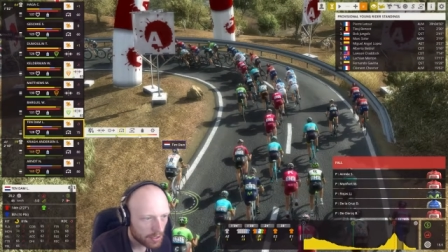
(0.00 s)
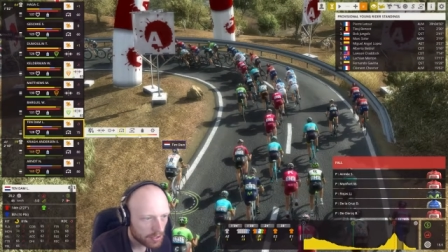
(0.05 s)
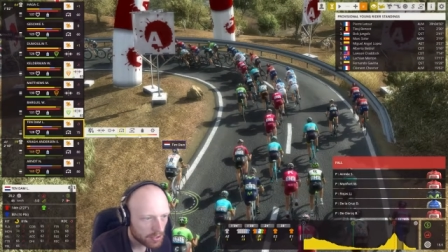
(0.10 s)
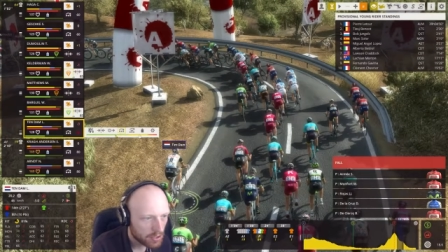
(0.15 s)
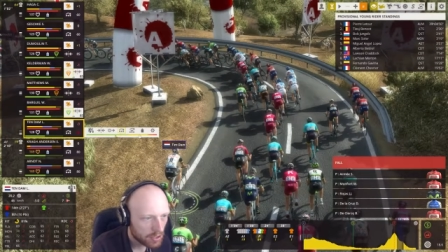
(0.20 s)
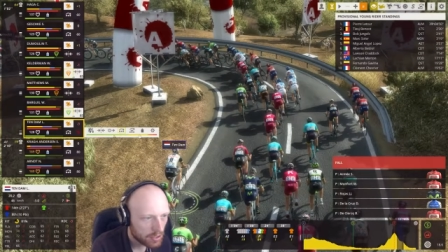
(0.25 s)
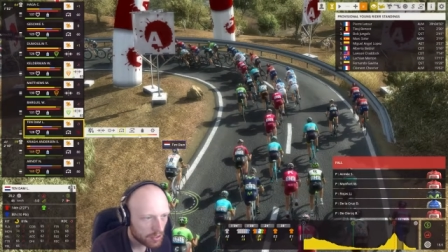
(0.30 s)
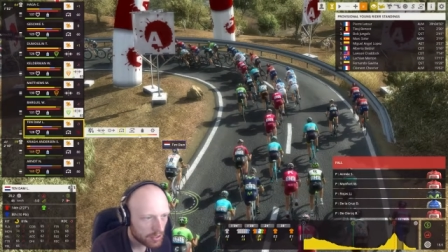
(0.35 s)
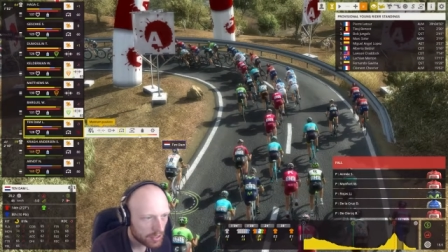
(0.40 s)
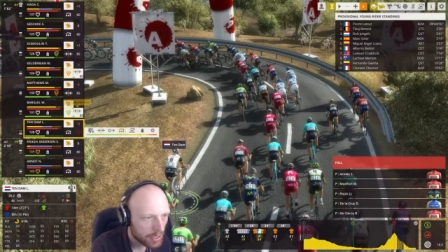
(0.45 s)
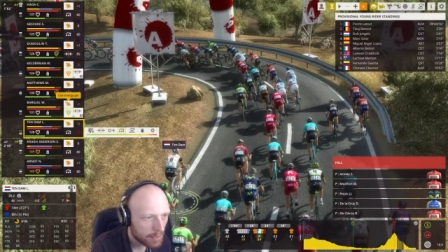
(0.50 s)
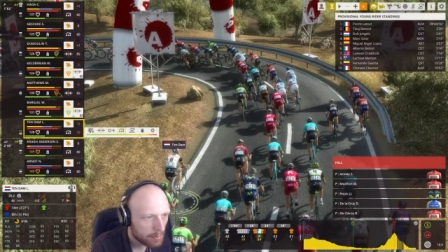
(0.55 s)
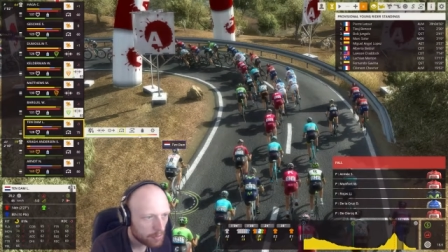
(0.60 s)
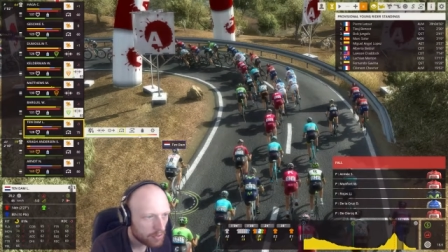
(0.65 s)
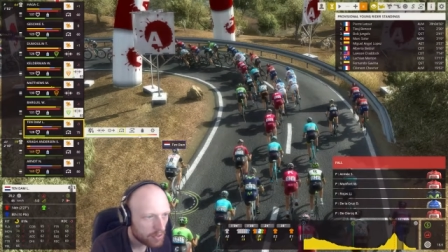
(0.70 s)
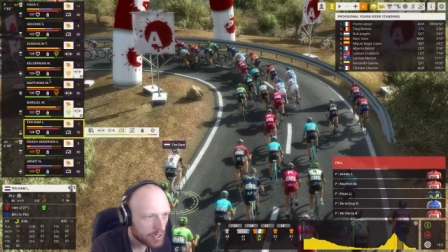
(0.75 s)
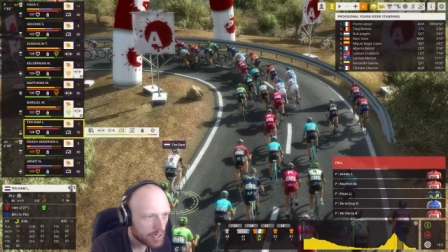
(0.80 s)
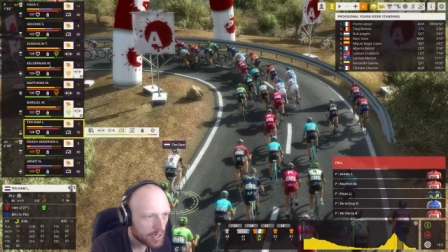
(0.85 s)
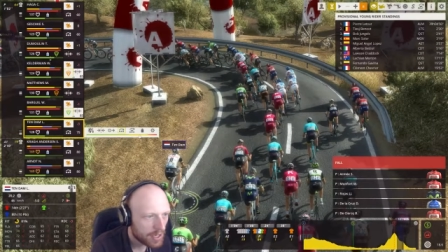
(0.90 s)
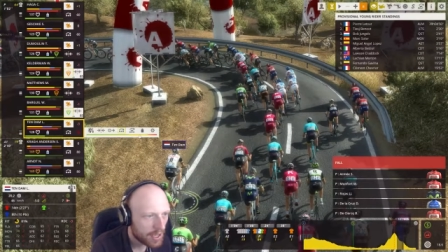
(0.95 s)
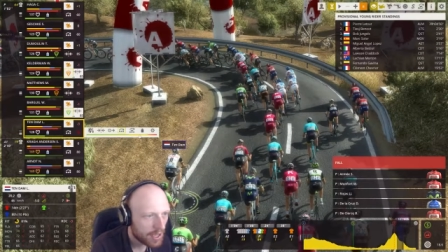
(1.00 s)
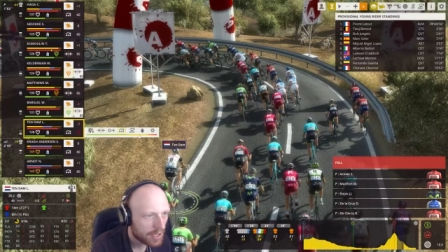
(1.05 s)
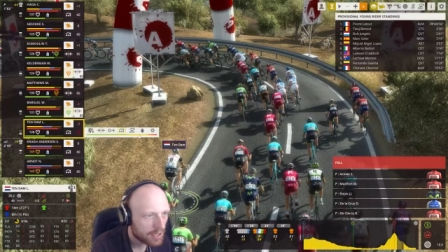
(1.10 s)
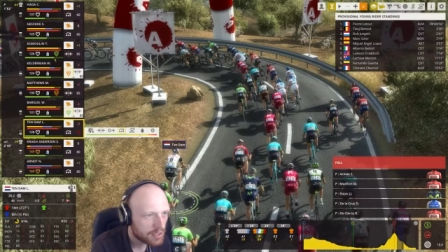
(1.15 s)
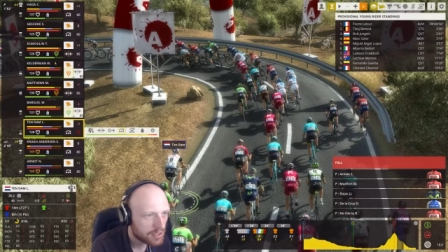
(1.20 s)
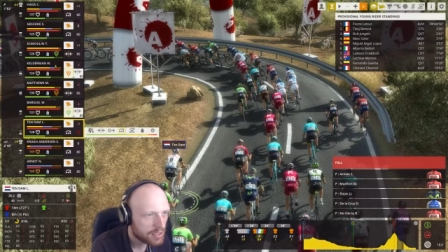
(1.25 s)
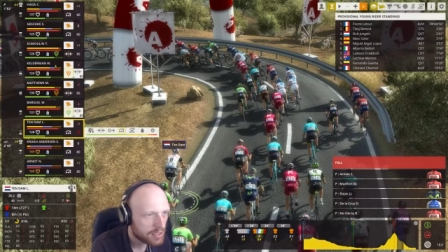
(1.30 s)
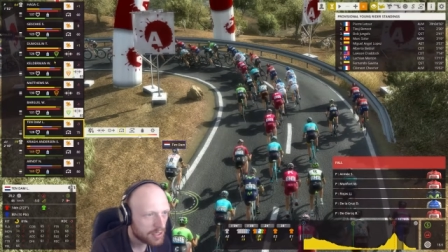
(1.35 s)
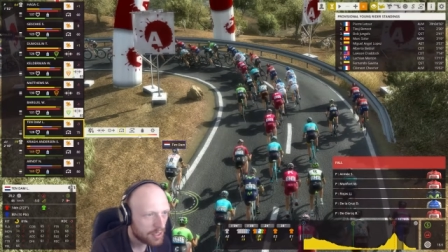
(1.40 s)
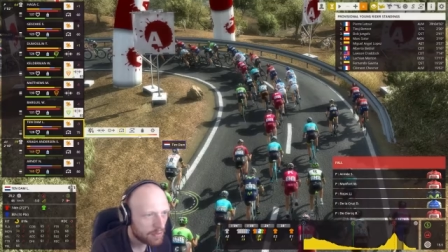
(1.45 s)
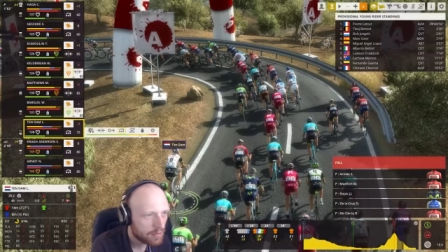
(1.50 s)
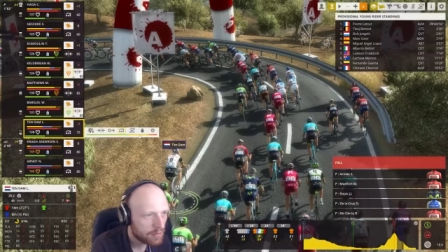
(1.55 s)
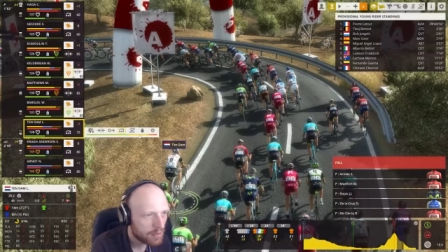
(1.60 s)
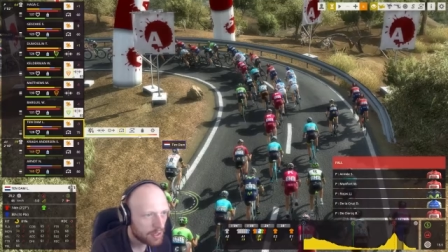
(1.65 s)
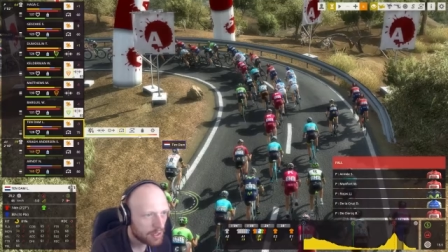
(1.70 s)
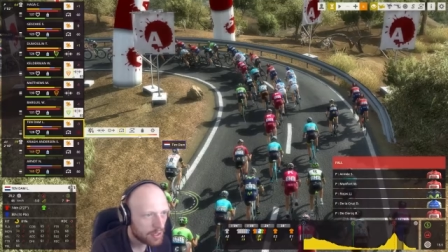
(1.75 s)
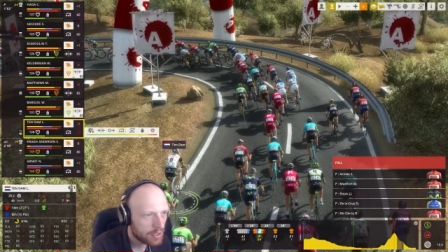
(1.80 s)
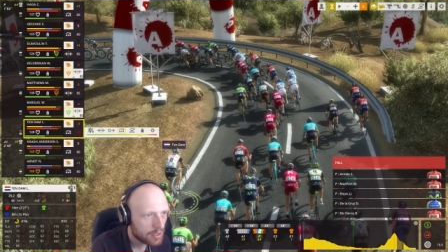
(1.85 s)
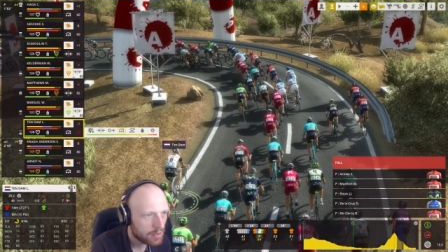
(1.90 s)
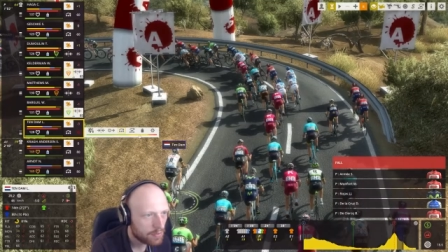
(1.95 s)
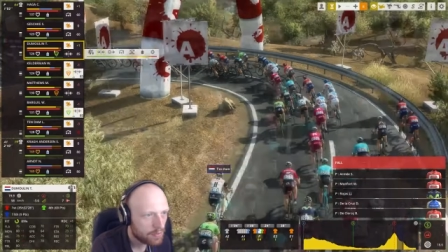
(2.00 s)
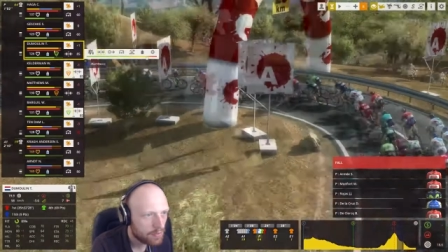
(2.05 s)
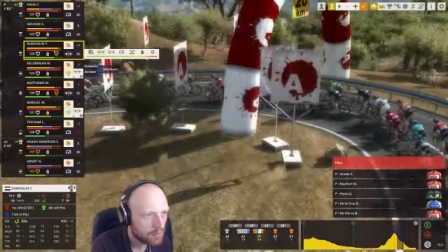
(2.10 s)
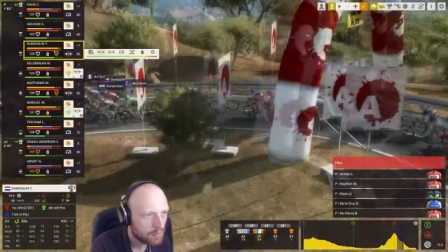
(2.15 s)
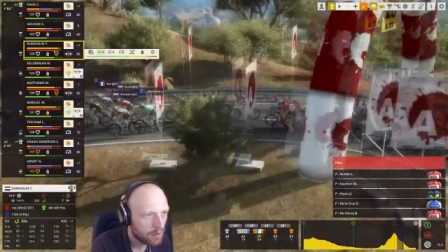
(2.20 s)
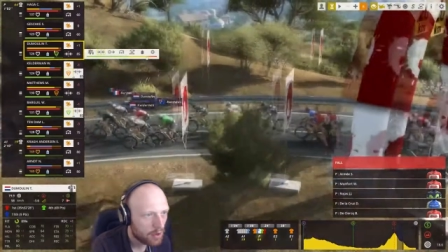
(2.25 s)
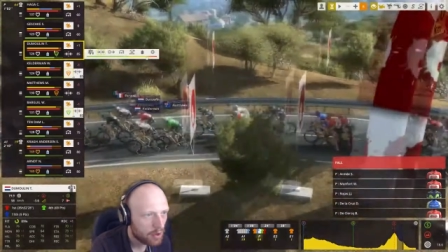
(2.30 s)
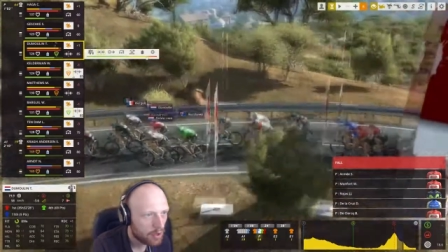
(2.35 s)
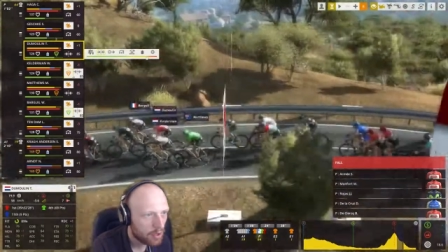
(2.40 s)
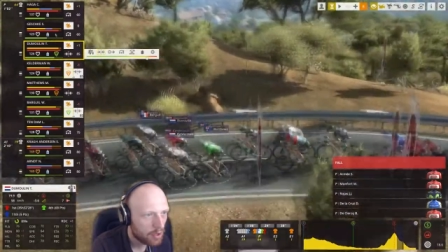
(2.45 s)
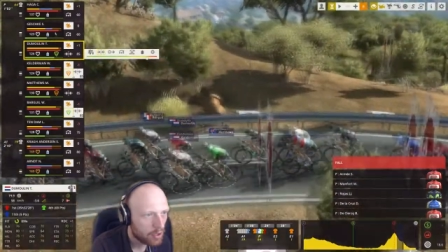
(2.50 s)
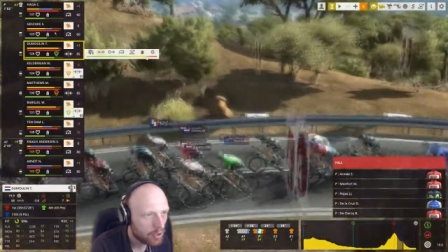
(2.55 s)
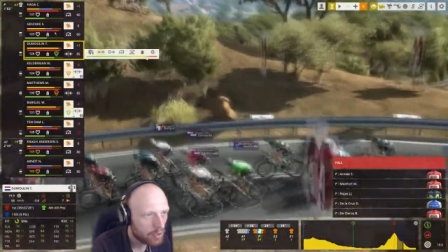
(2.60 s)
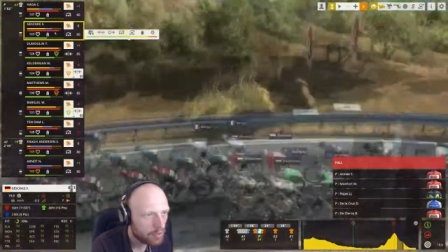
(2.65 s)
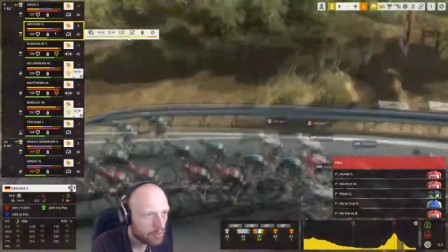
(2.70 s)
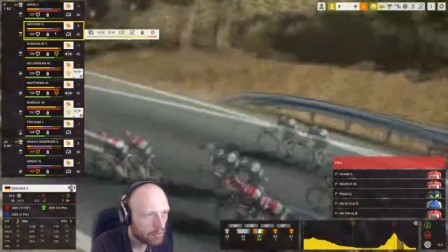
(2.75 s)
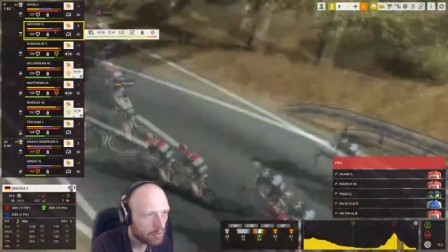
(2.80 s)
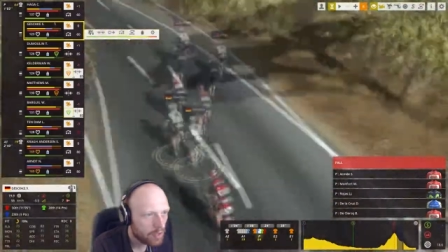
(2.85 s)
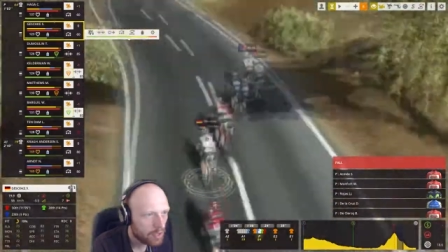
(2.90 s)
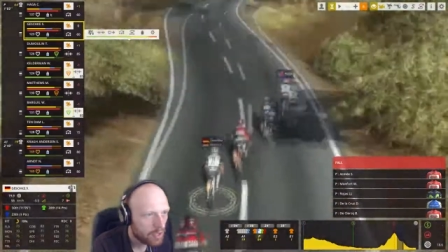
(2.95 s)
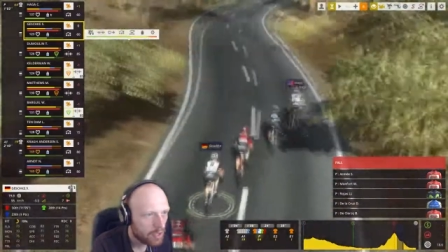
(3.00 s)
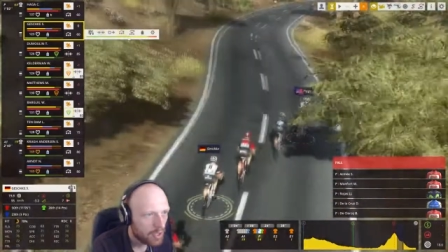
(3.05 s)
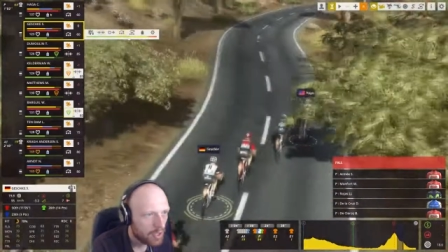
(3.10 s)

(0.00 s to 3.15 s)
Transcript: Let's uh, get him the relay at 75.